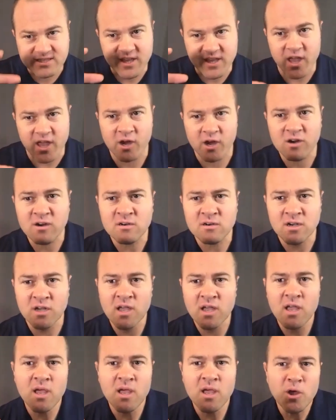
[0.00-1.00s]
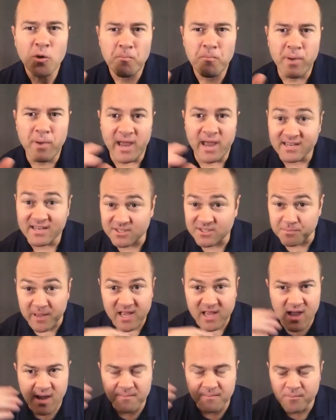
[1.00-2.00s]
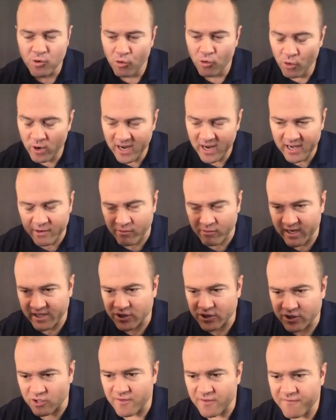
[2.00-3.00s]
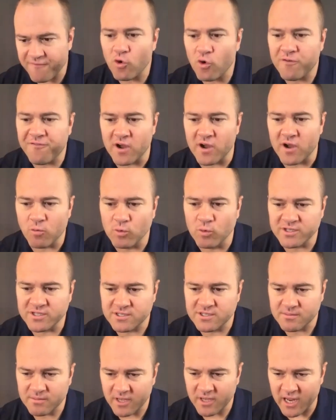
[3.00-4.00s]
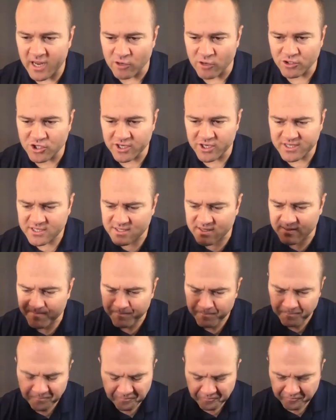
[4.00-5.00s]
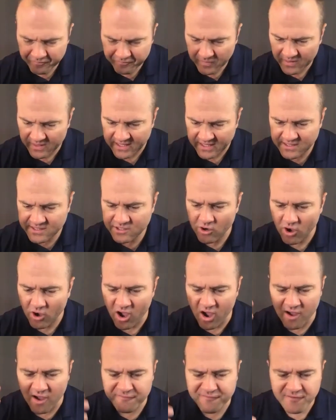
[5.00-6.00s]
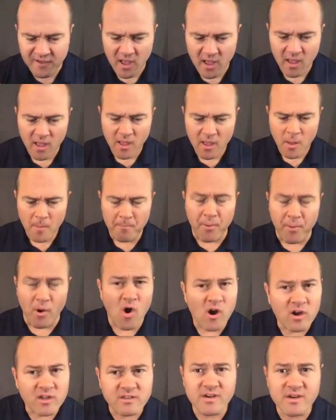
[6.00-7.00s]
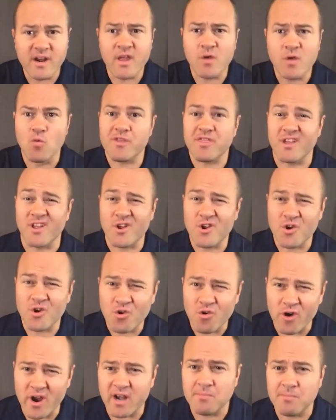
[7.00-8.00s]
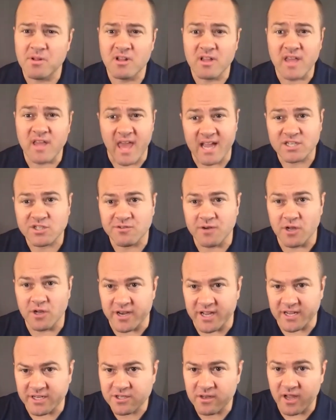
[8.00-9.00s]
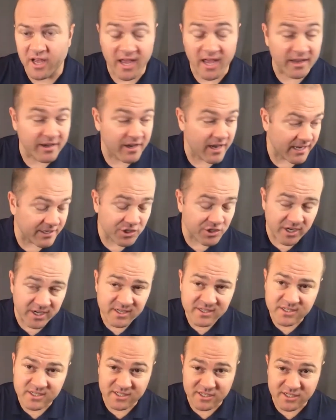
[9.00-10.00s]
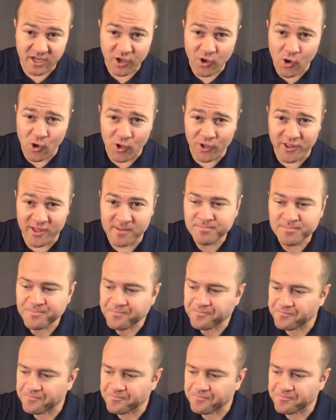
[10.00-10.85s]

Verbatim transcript: there, but it's become really, really to the forefront was, you know, just this of partnering with incredible cash flow nin- uh, ninjas, as I call them,